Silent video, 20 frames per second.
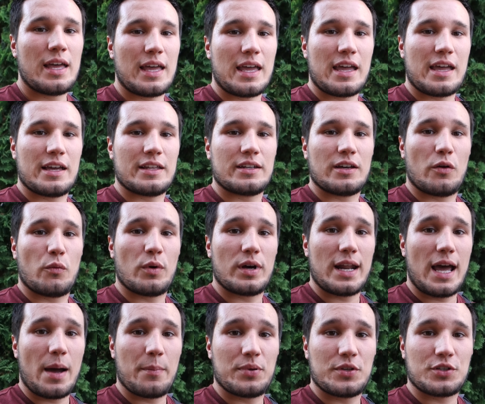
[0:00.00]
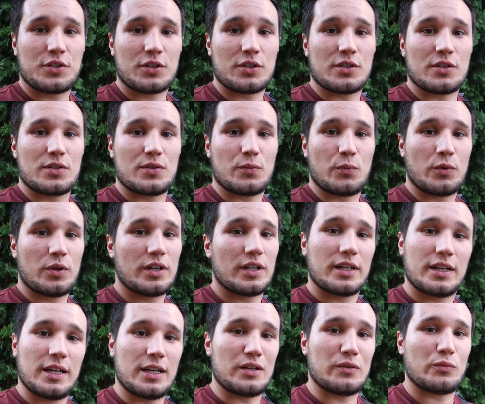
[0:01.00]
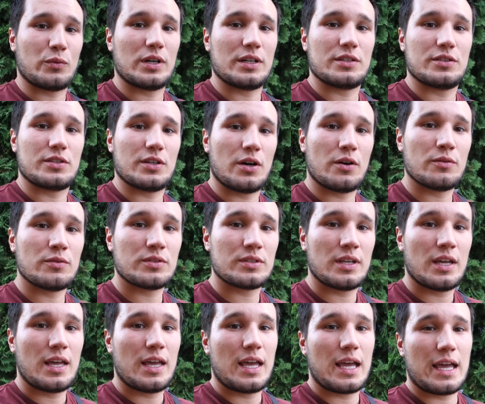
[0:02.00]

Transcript: and uh, what apertures work and what don't,